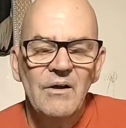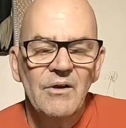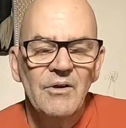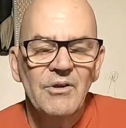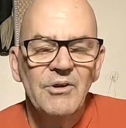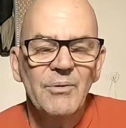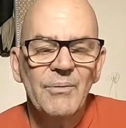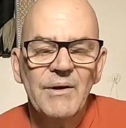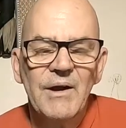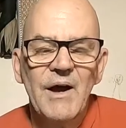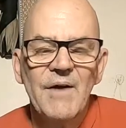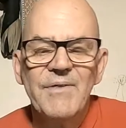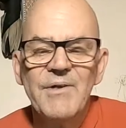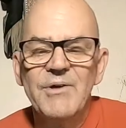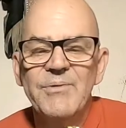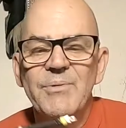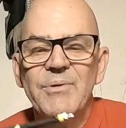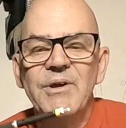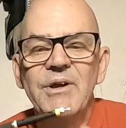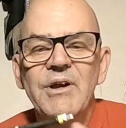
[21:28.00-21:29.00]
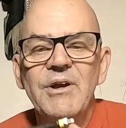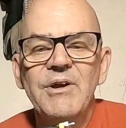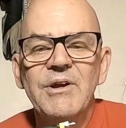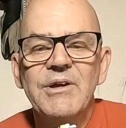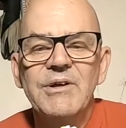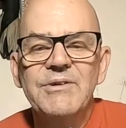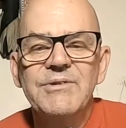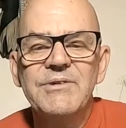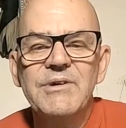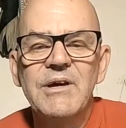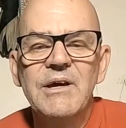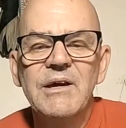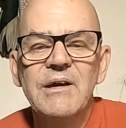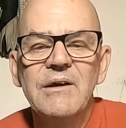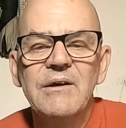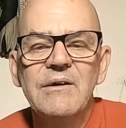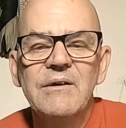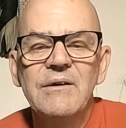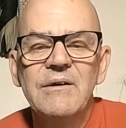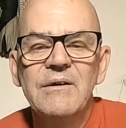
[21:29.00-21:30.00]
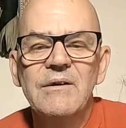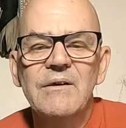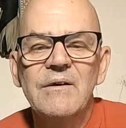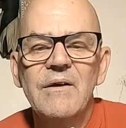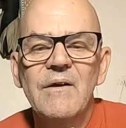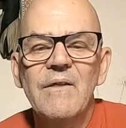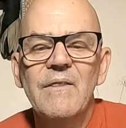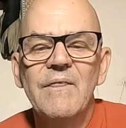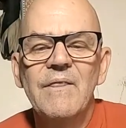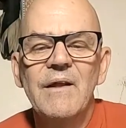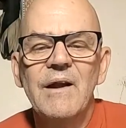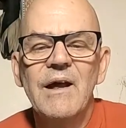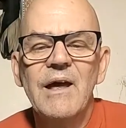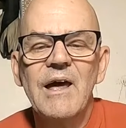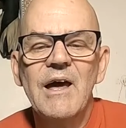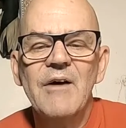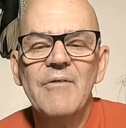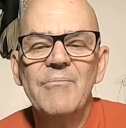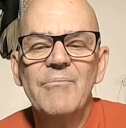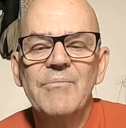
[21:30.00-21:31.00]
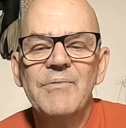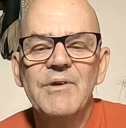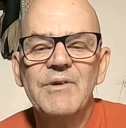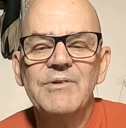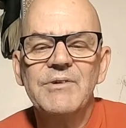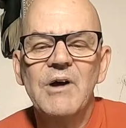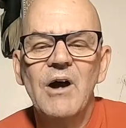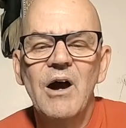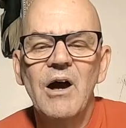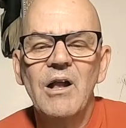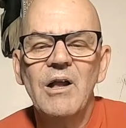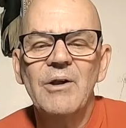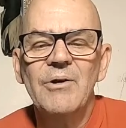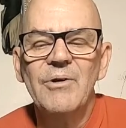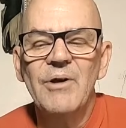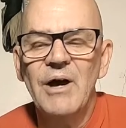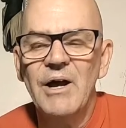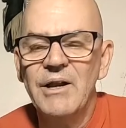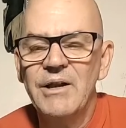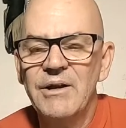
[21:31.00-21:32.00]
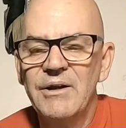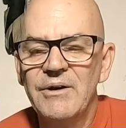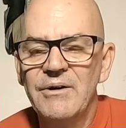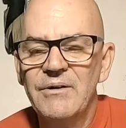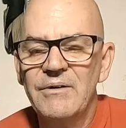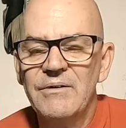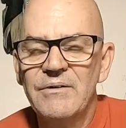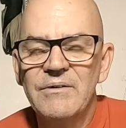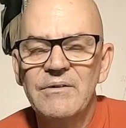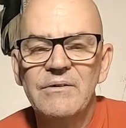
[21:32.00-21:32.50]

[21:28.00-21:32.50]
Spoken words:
So I got this one here. You can see that I have this collar on here,